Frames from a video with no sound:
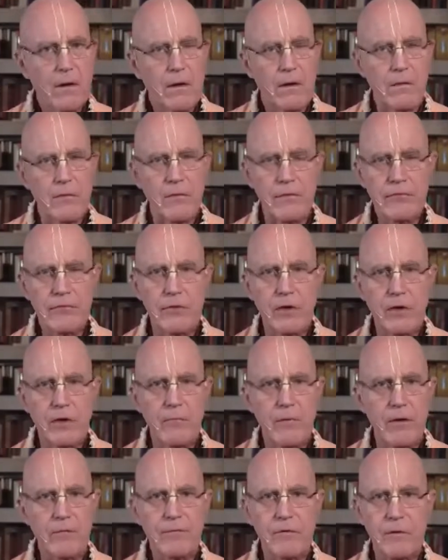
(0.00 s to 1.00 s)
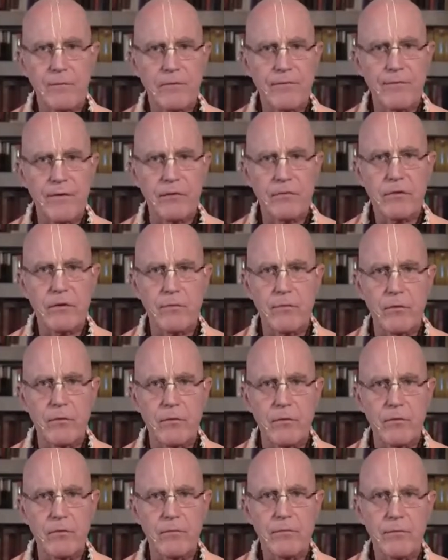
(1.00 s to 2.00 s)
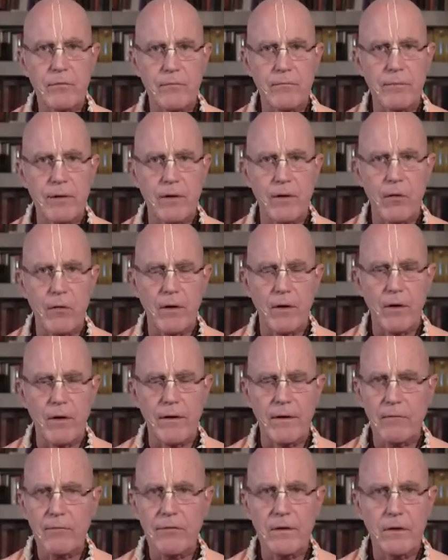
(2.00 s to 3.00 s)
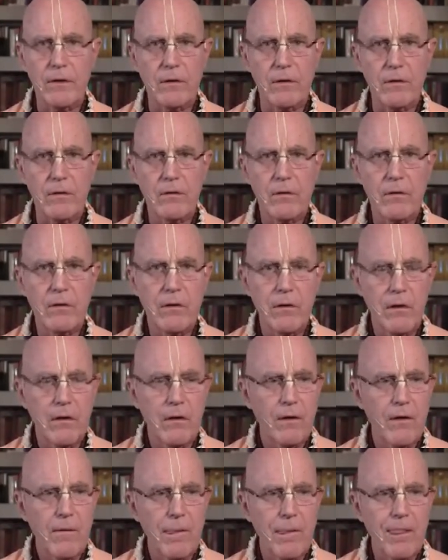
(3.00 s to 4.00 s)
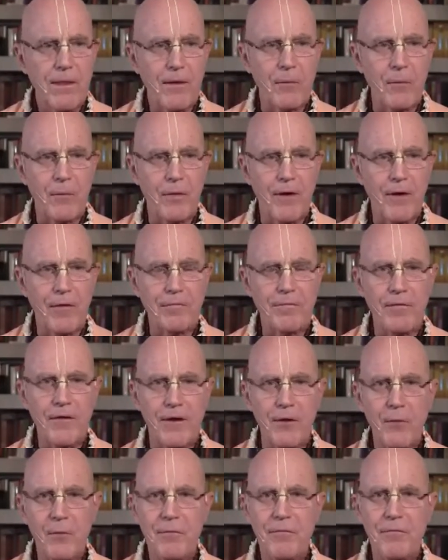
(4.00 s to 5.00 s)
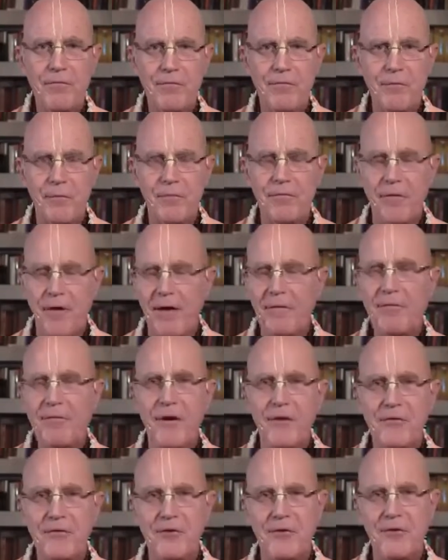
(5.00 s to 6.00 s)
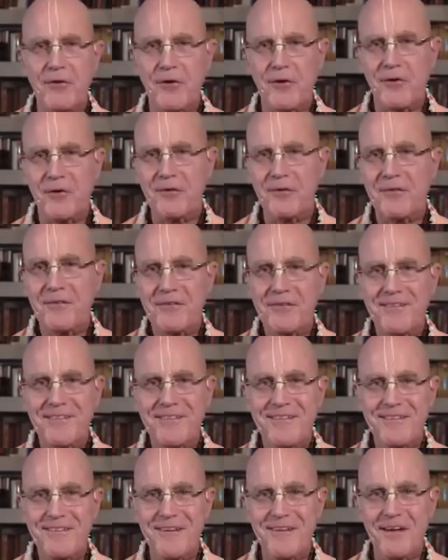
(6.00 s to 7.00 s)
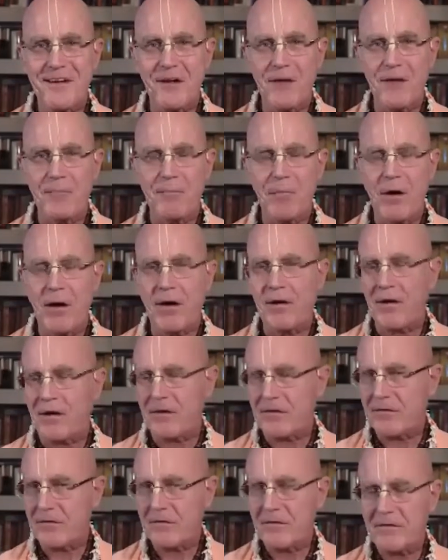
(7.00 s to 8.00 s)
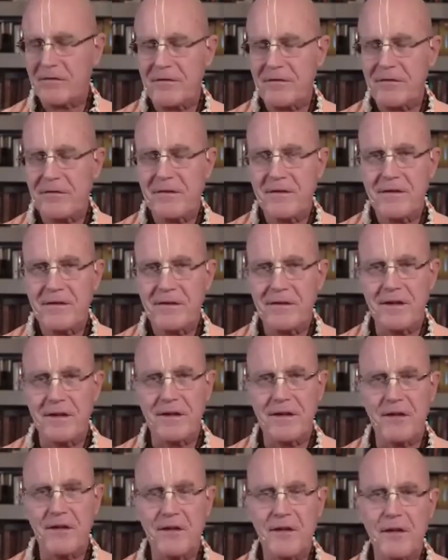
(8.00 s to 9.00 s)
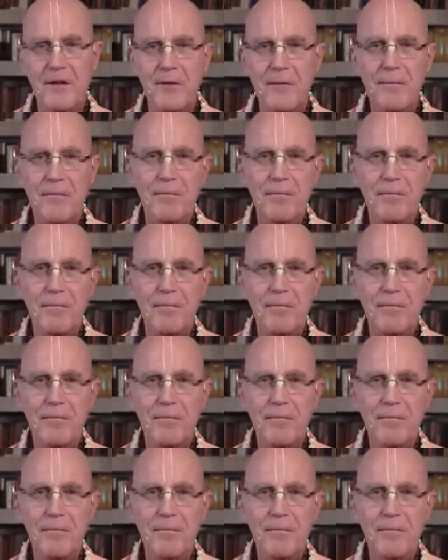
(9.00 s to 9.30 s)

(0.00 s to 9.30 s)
this Janmastami festival's been going on every year without fail for 5,000 years in Bharat, in India.